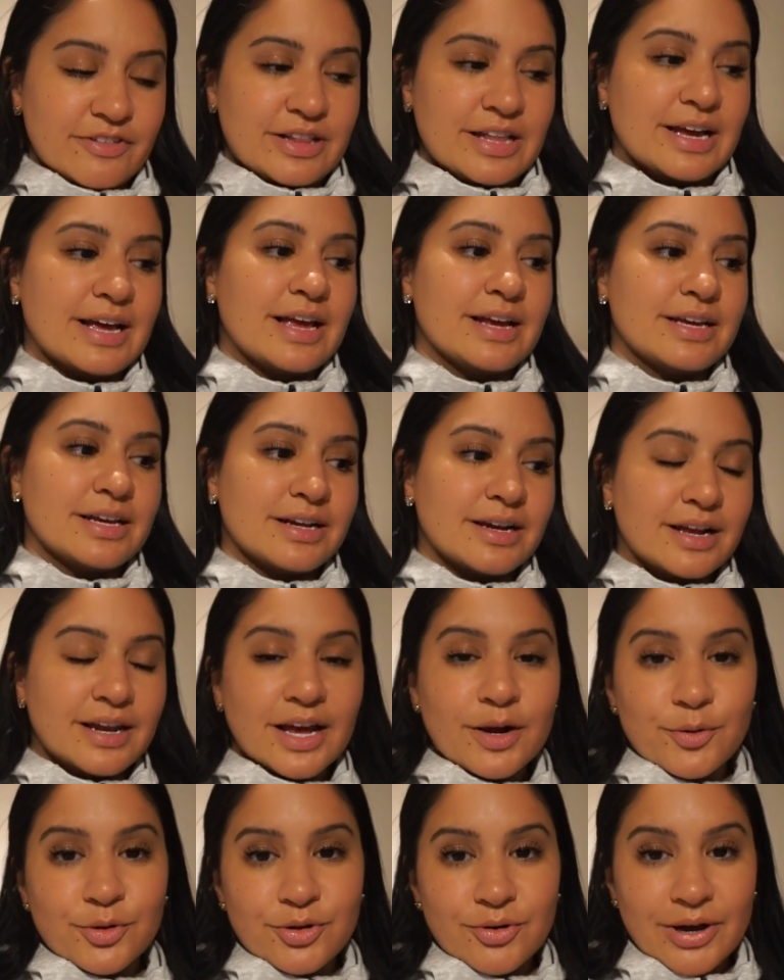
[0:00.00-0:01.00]
feel like I can
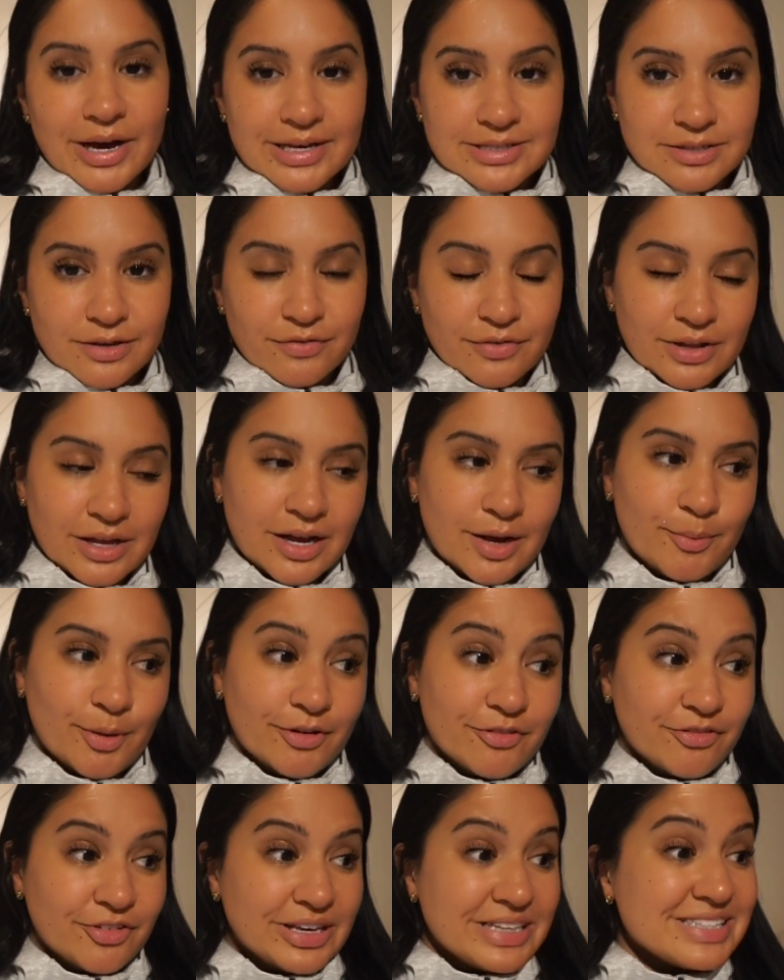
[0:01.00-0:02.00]
connect with you guys. I feel like I'm
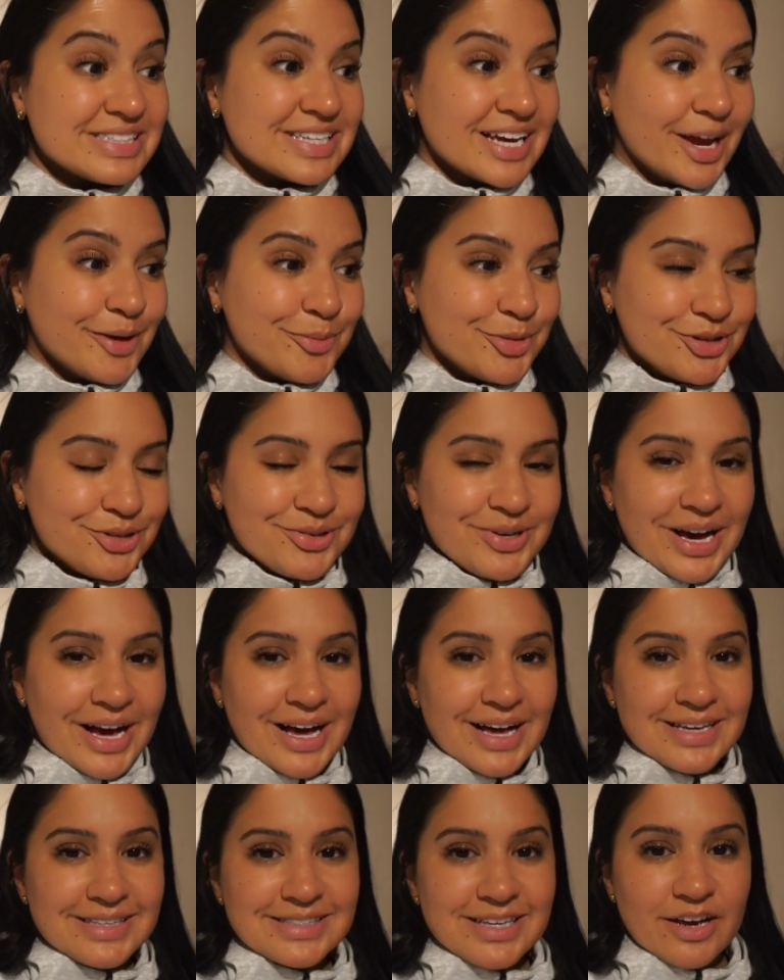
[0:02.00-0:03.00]
on FaceTime with you
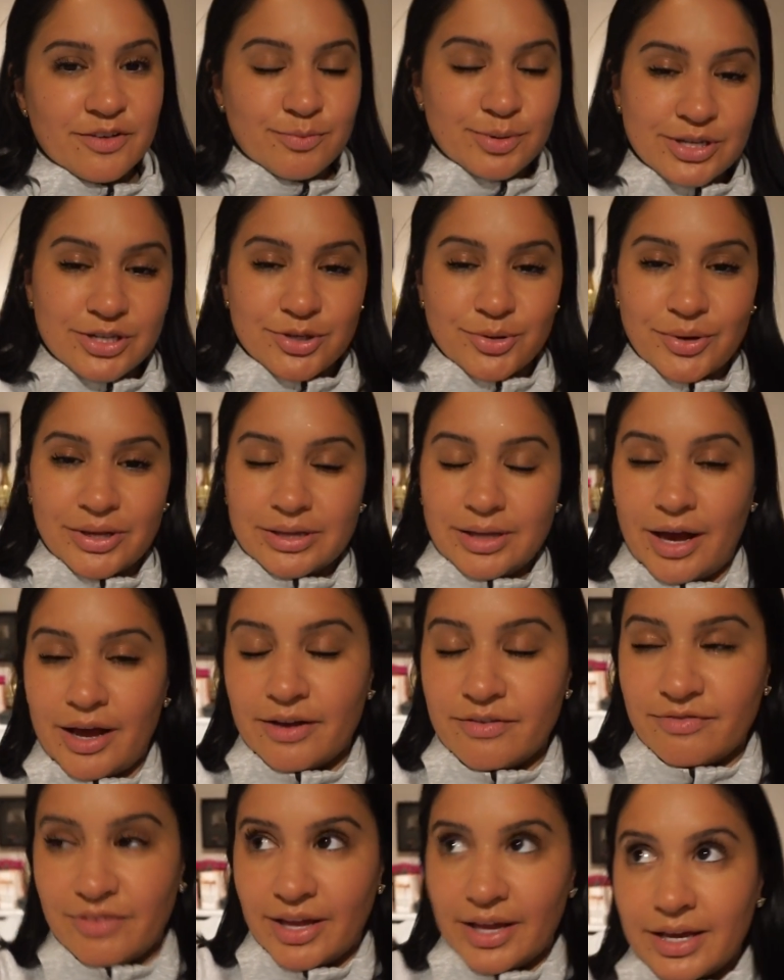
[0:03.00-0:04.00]
guys. I've been doing
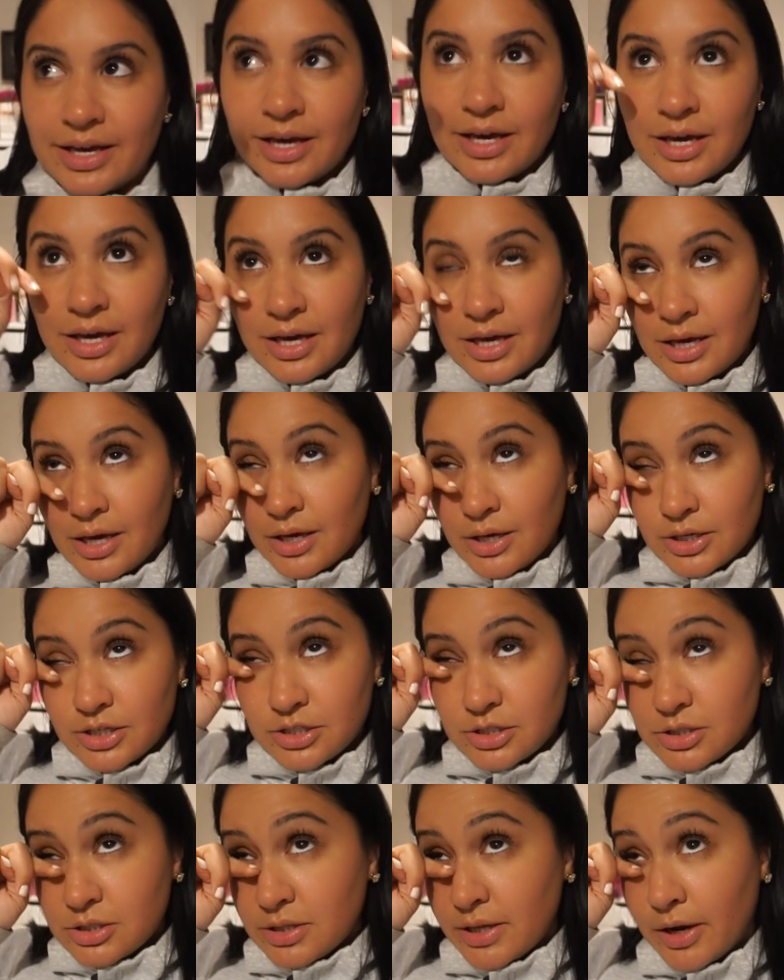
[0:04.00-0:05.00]
live like
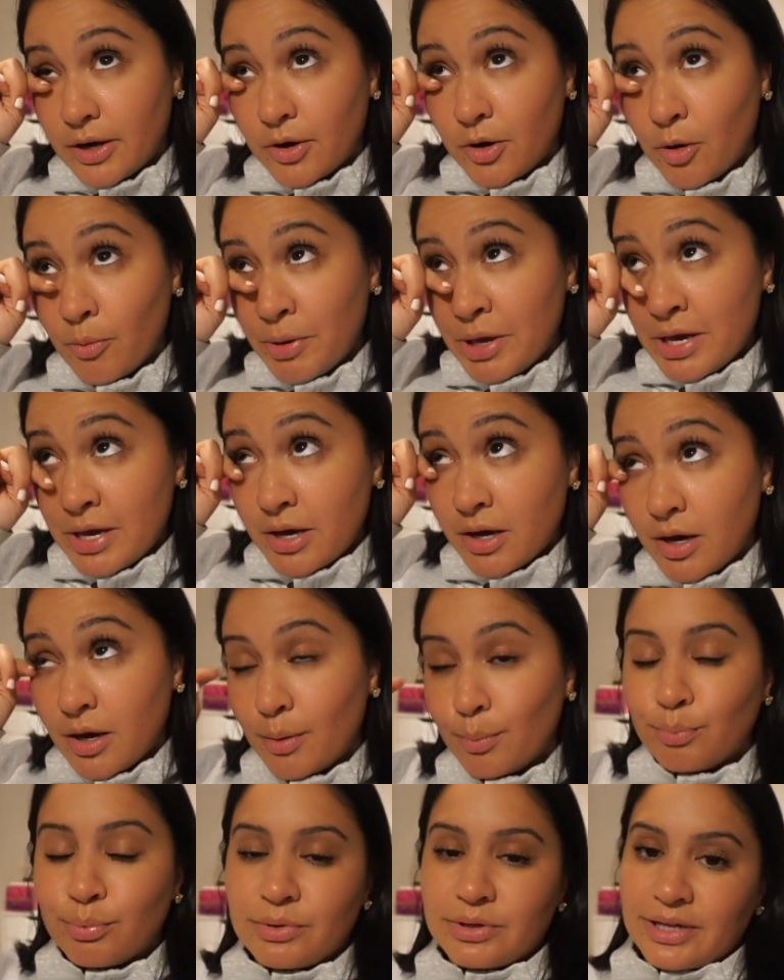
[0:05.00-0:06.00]
no
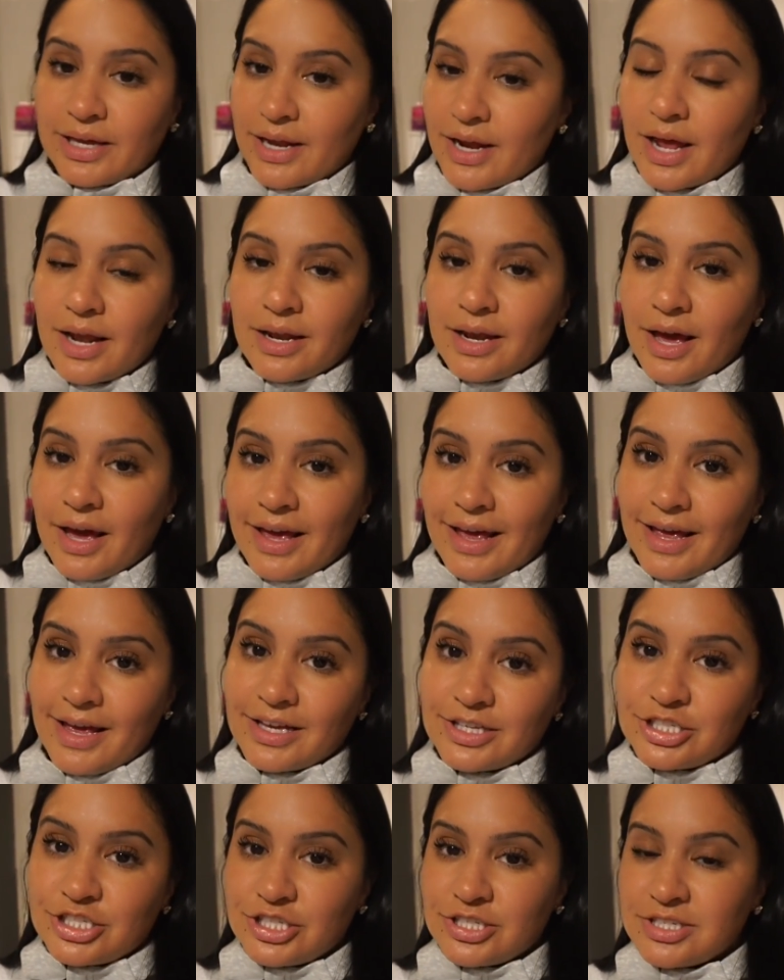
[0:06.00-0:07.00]
makeup, late at night,
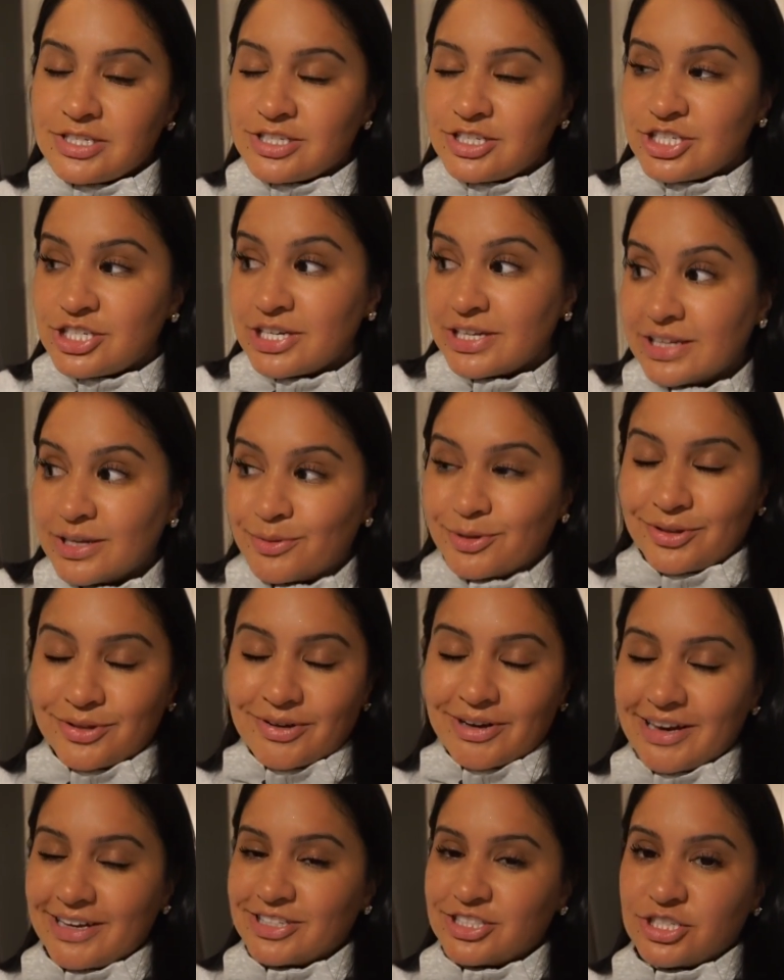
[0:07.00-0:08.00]
and just chilling with you
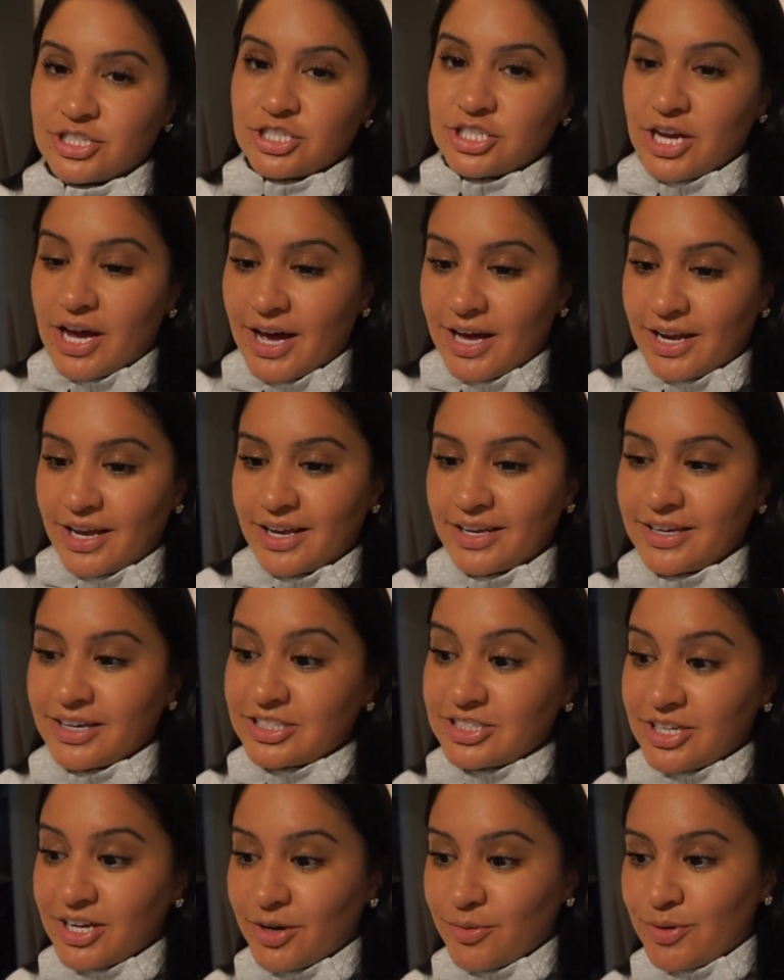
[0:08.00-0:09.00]
guys, just chatting.
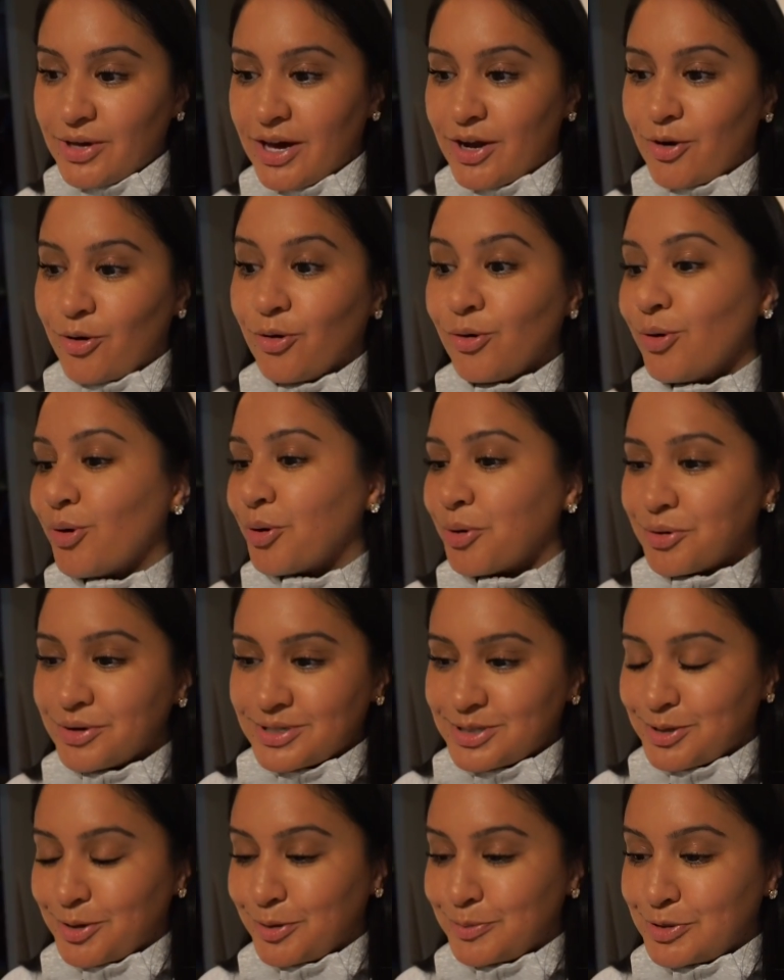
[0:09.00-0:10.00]
Yesterday we had a whole
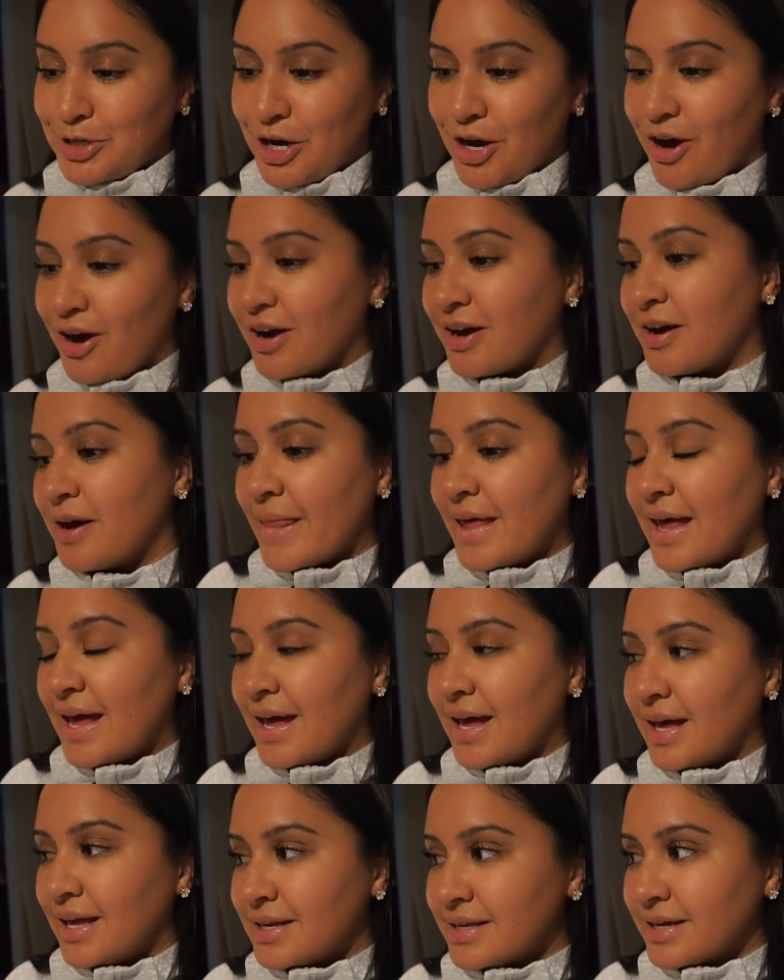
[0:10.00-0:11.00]
horoscope talk,
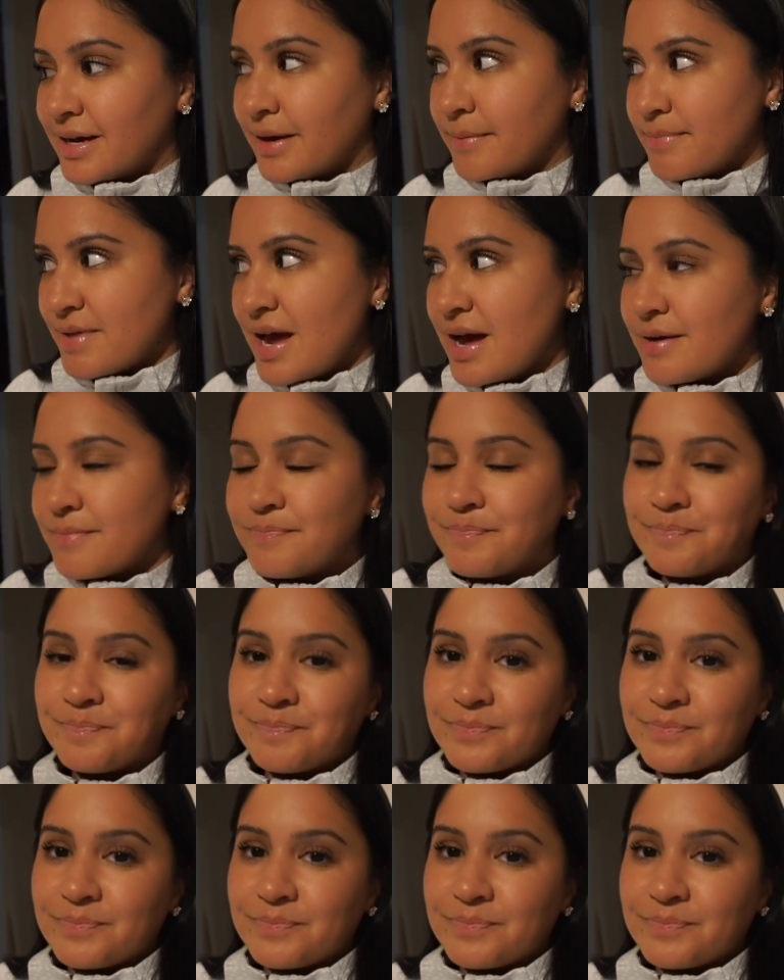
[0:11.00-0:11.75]
and yeah,